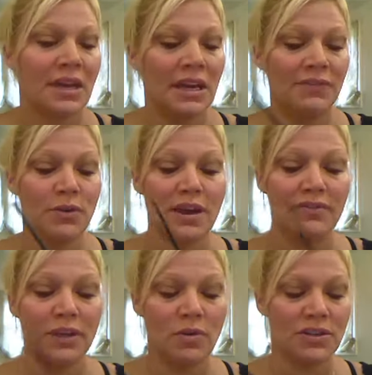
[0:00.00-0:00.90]
And if you have
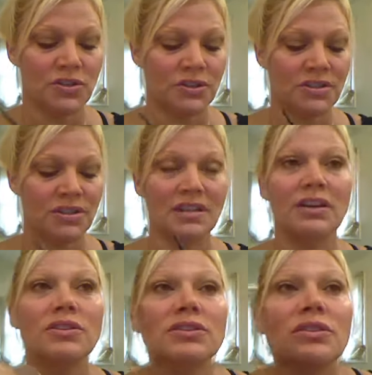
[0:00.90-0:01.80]
any questions, just
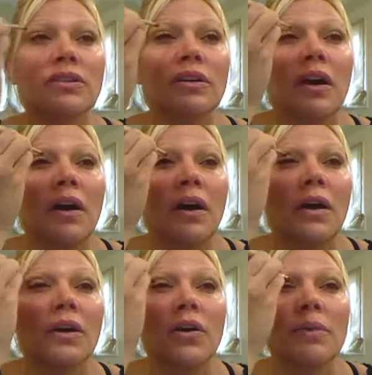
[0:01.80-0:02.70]

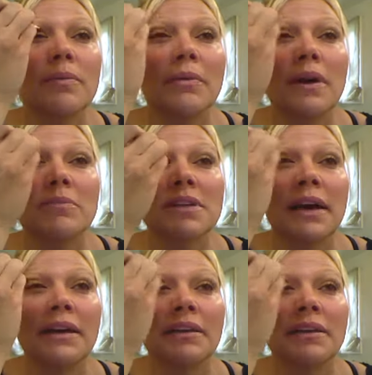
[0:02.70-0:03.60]
go to my
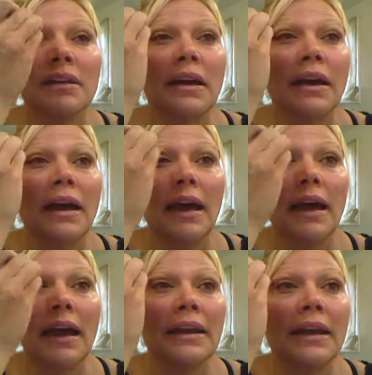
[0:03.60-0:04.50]
website
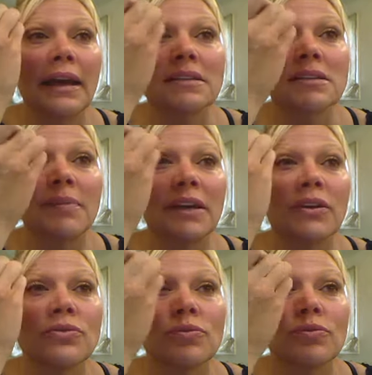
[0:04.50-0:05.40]
and ask me. It
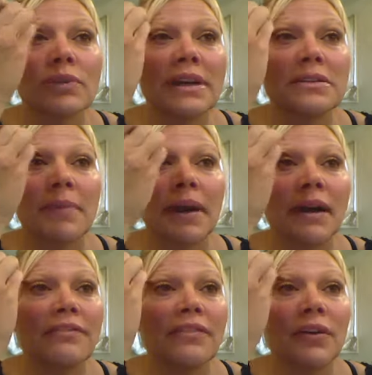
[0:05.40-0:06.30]
goes right to my
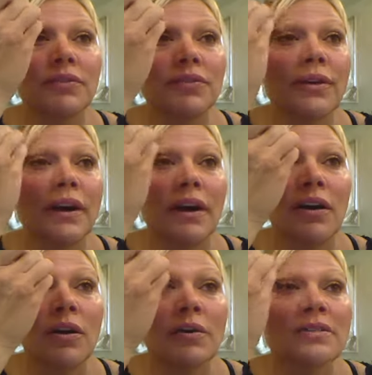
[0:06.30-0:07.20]
iPhone, so I
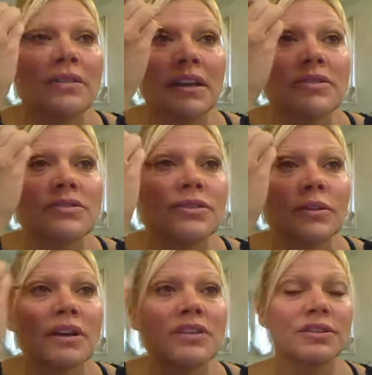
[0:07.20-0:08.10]
always can answer your
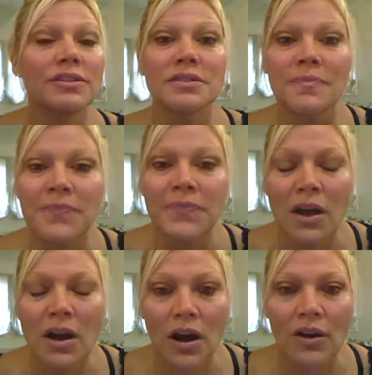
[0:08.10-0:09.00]
questions.
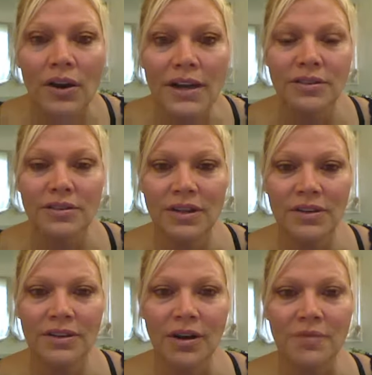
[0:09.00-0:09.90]
All right, so there
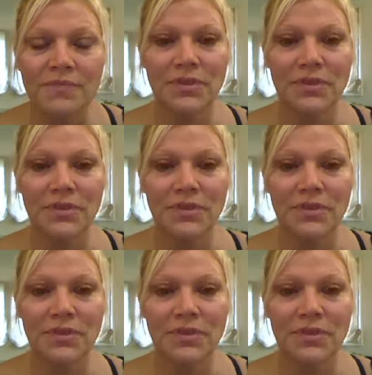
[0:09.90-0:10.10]
you go.